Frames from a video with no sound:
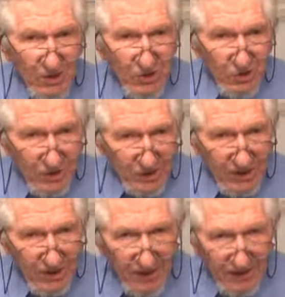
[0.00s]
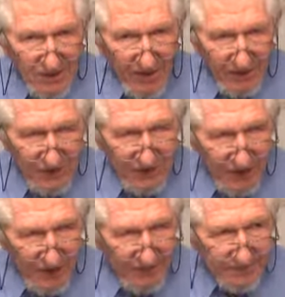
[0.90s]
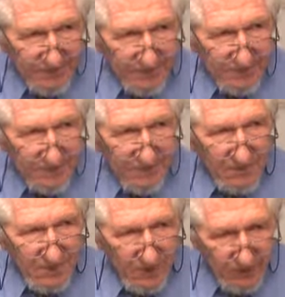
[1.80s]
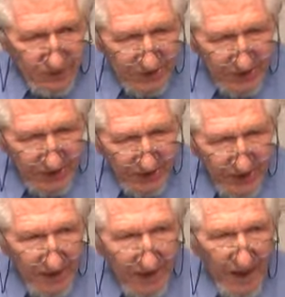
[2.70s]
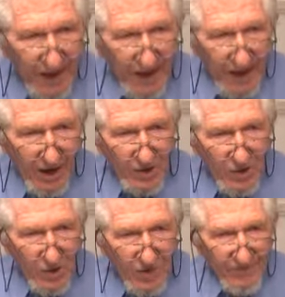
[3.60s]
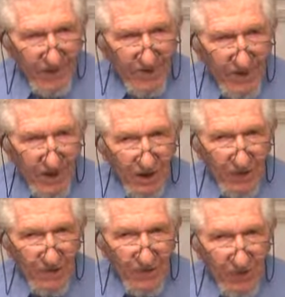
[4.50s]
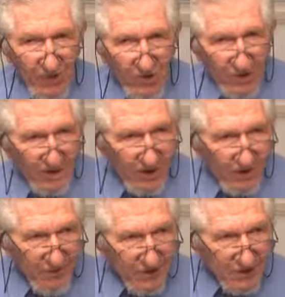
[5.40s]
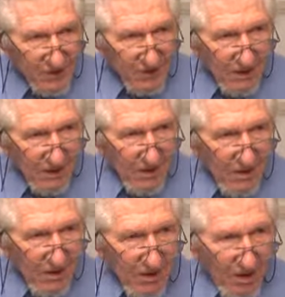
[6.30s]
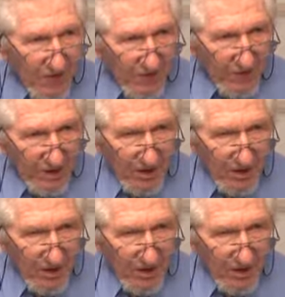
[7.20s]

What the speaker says: You'll see, it's not for tonight, you'll see how, I'm very big on the performative utterance of,